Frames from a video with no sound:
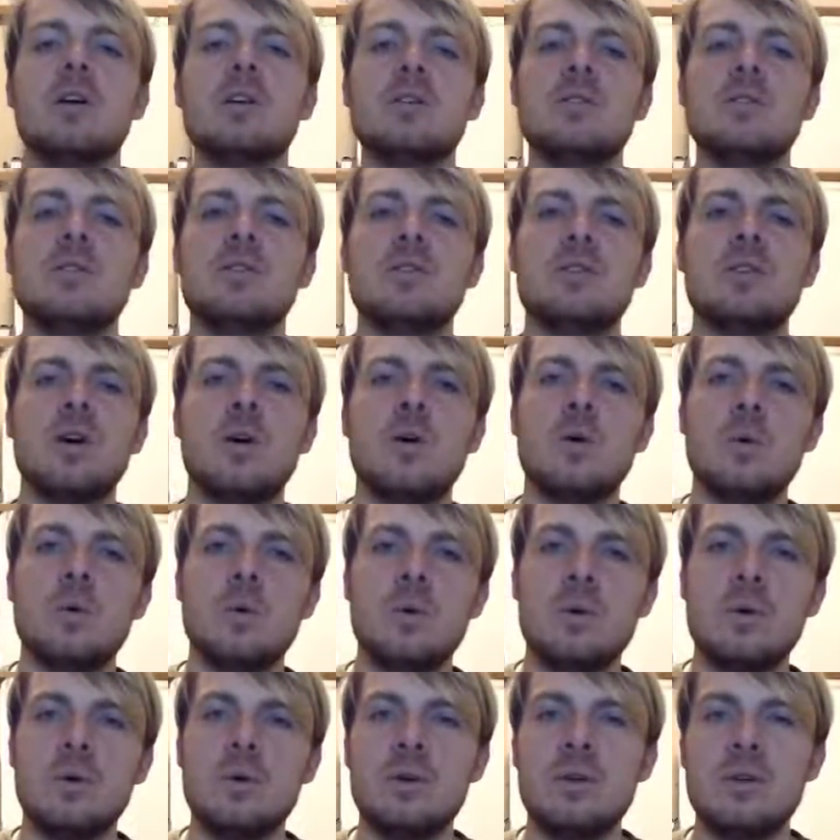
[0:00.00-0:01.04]
So
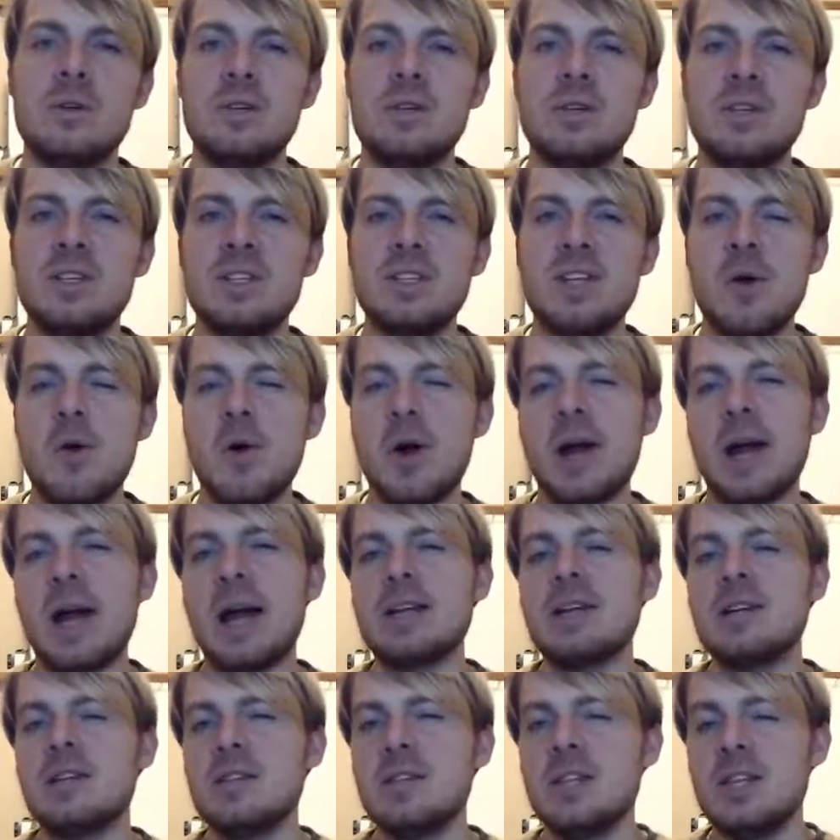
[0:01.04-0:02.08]
they are
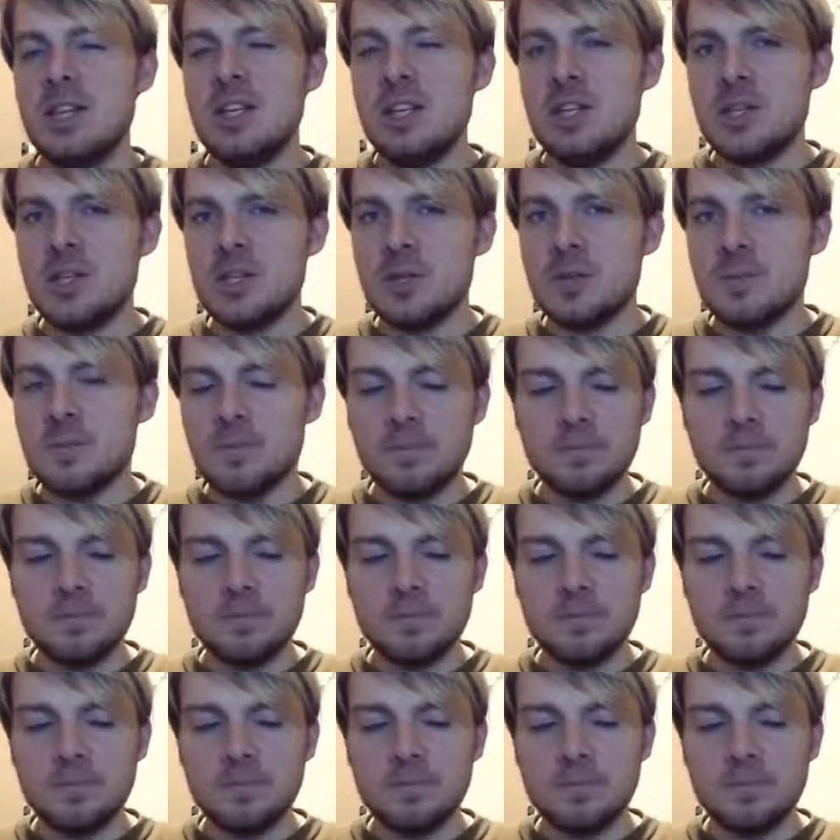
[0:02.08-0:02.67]
kind of niche,